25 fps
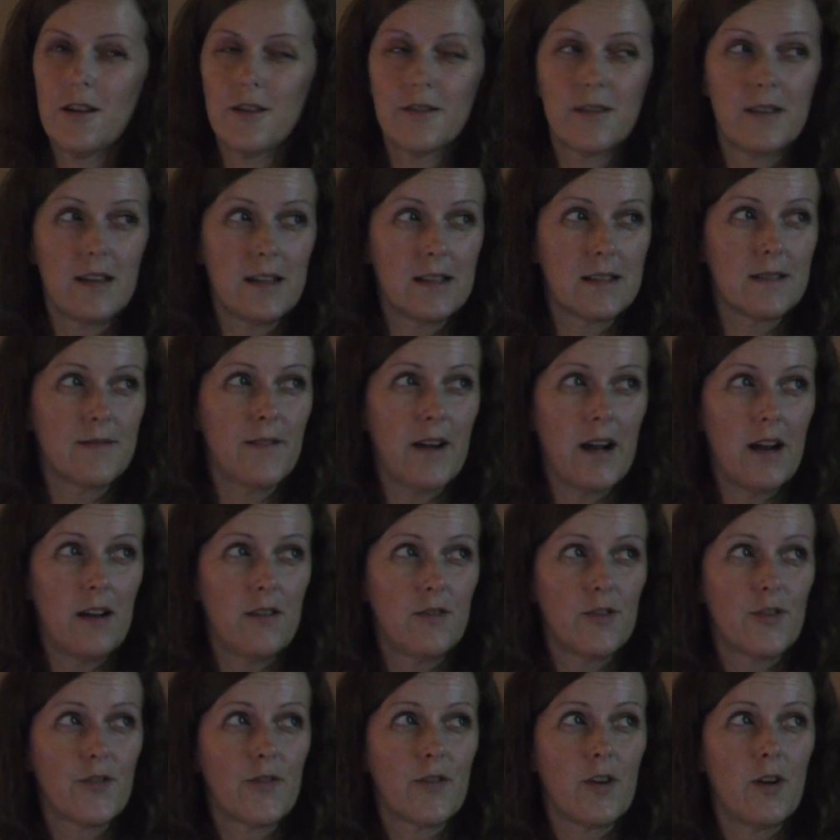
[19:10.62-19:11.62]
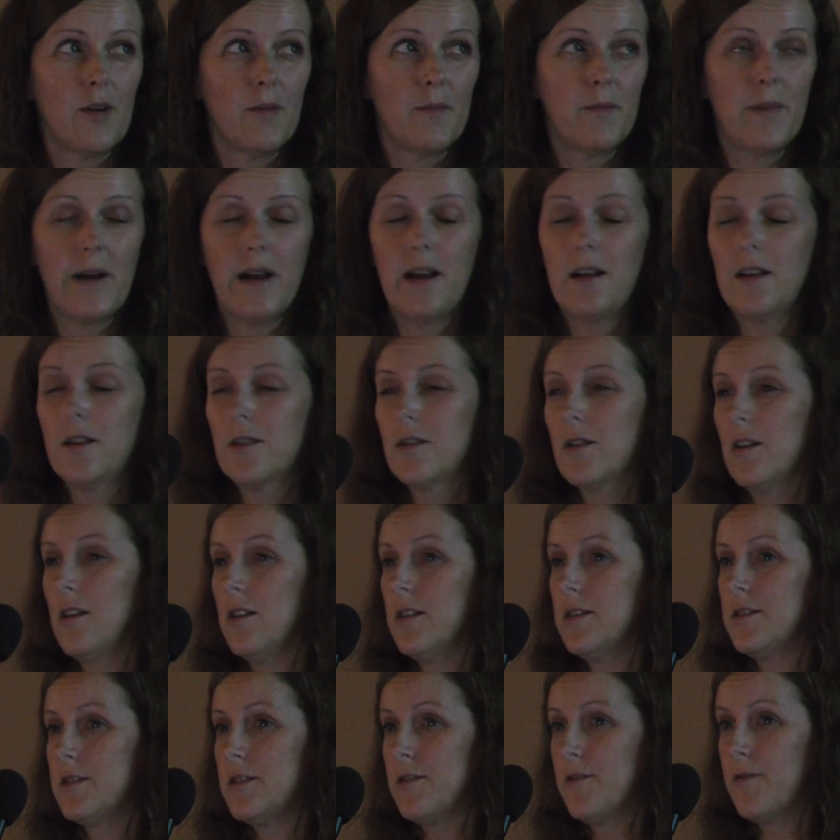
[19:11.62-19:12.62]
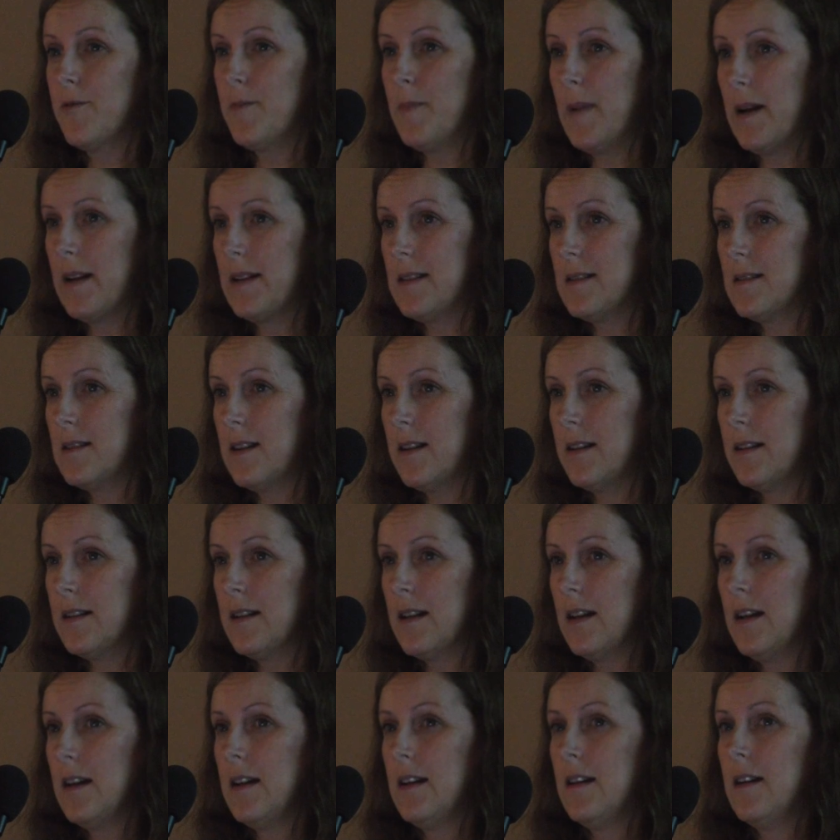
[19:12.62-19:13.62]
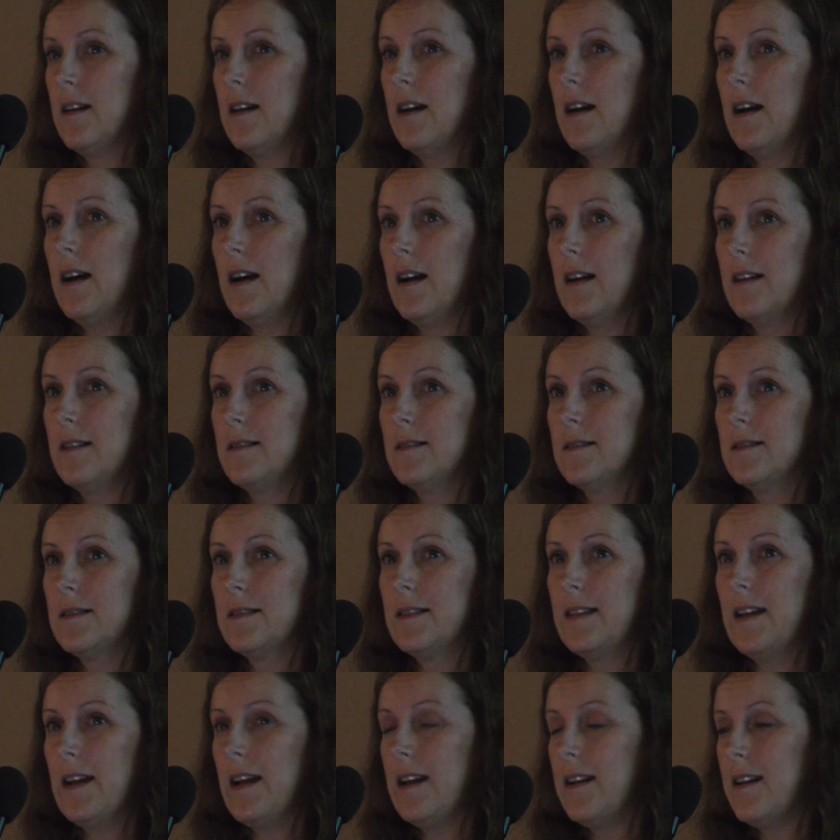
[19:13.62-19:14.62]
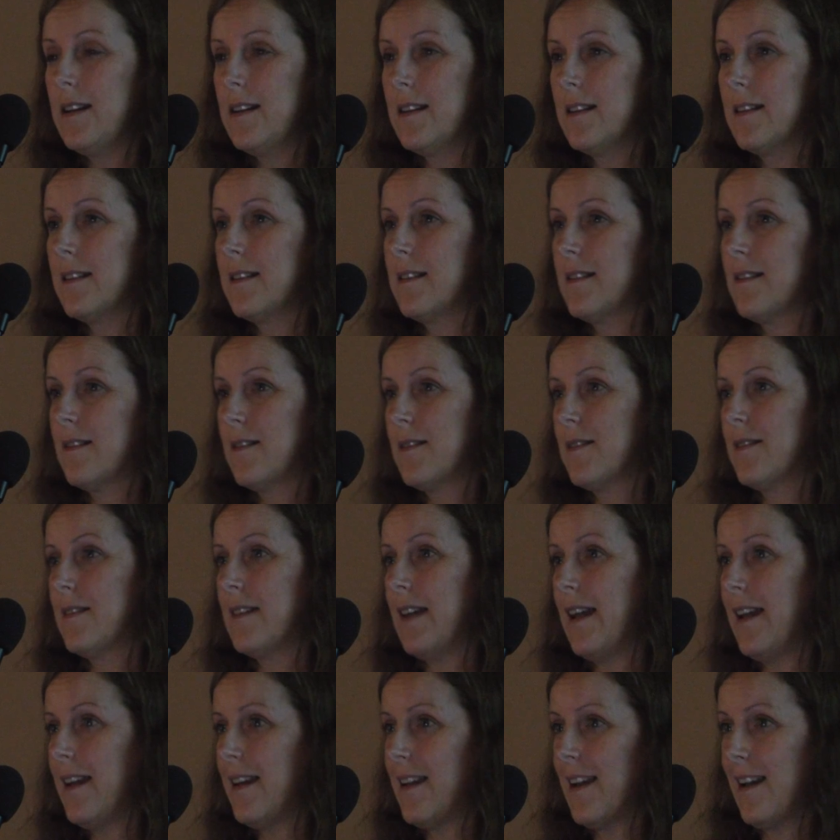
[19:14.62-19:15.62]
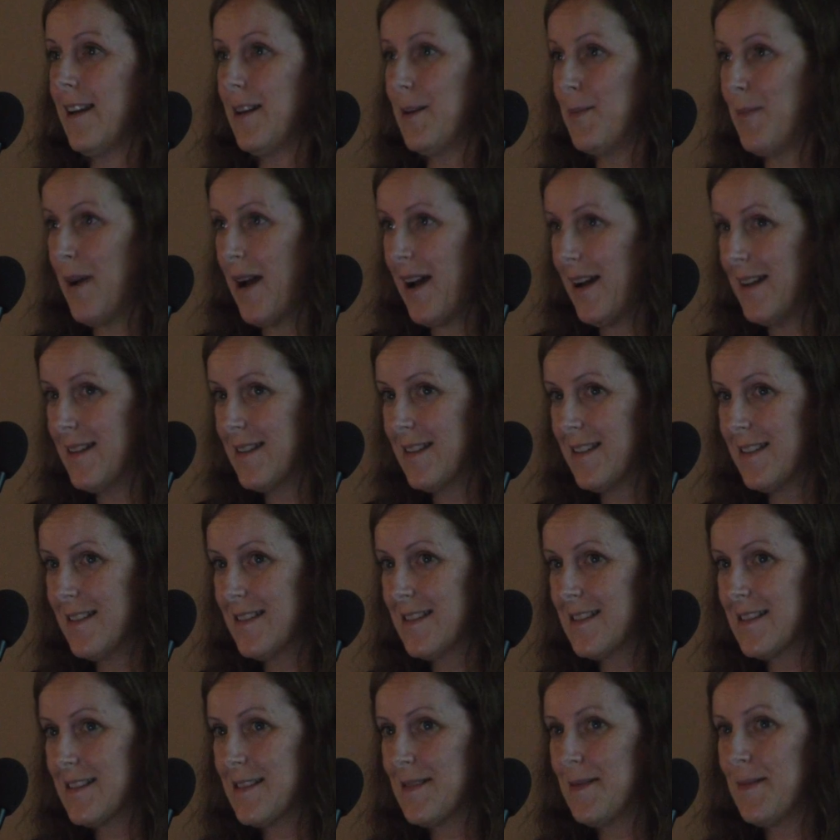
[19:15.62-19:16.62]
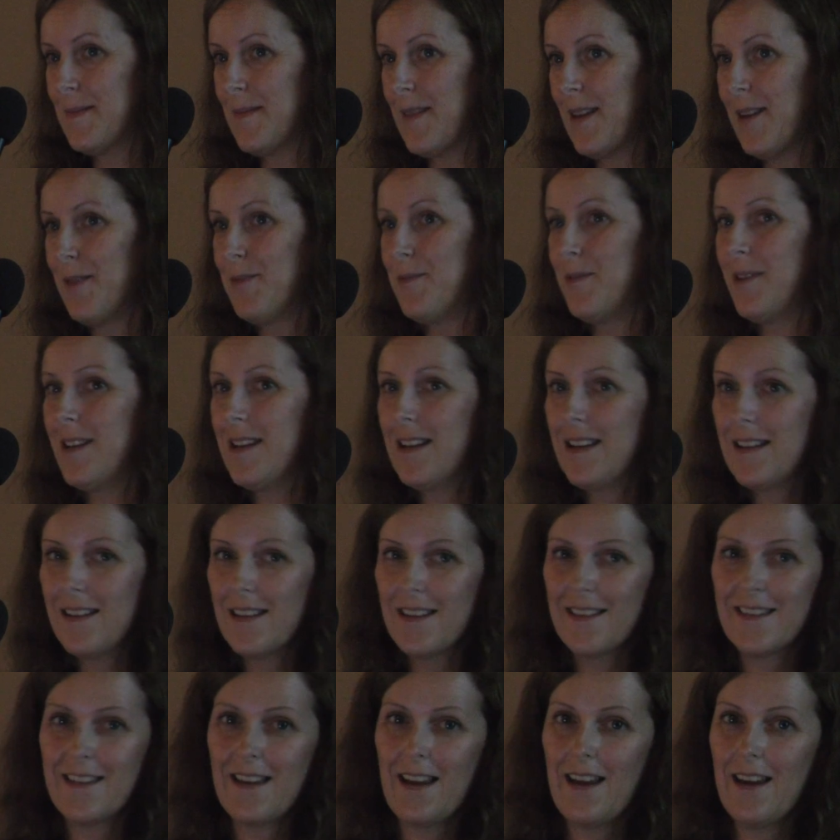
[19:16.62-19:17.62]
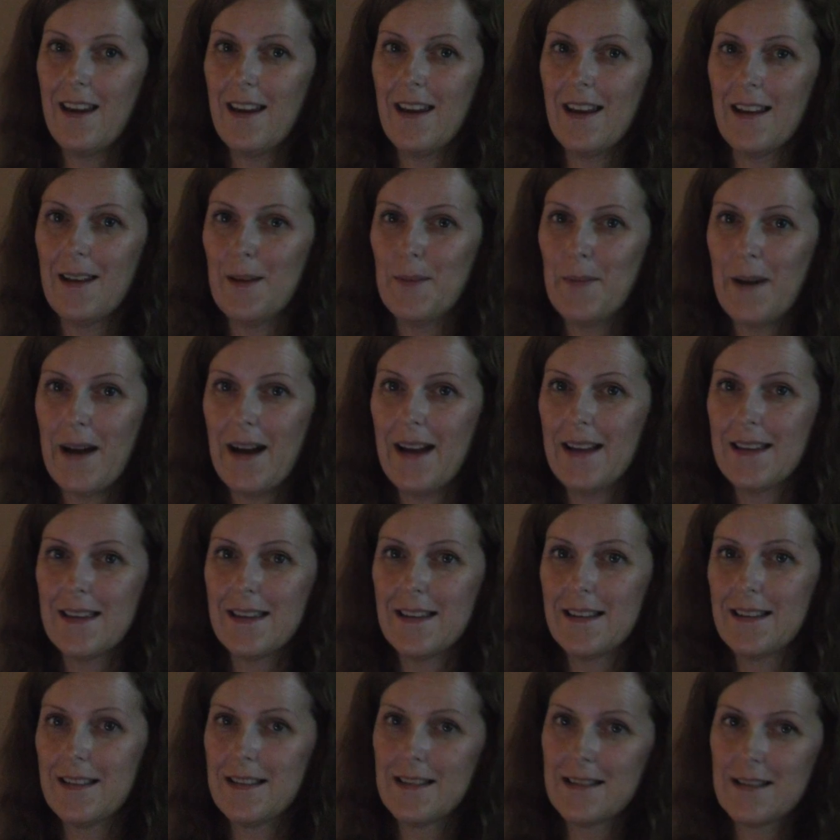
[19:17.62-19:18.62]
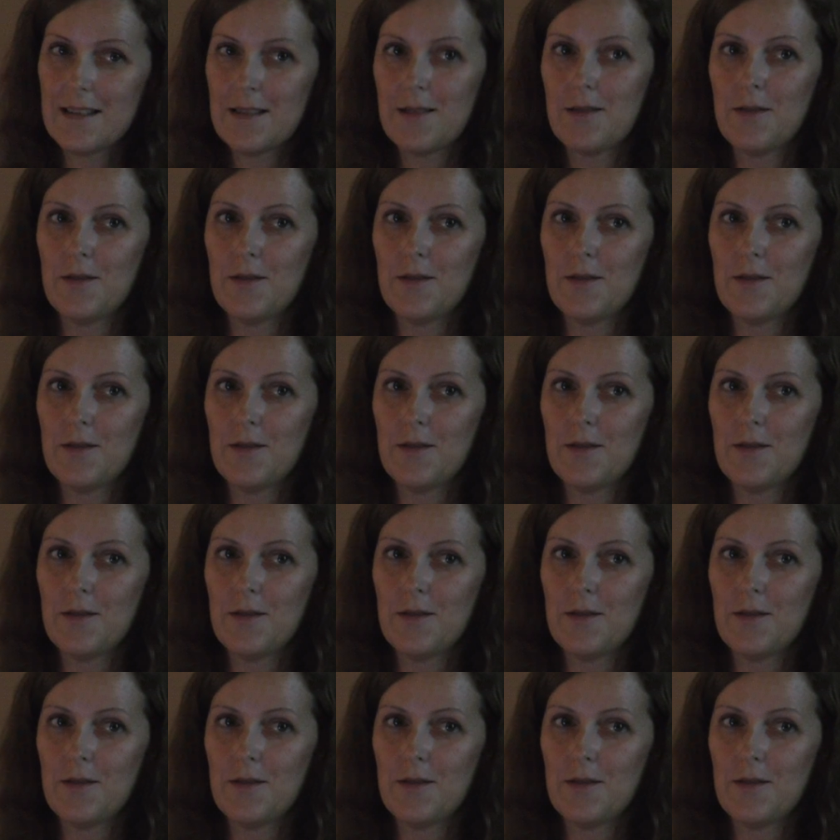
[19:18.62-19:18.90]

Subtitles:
got this virus from Baylor College of Medicine, and they didn't take any patents, and we didn't take any patents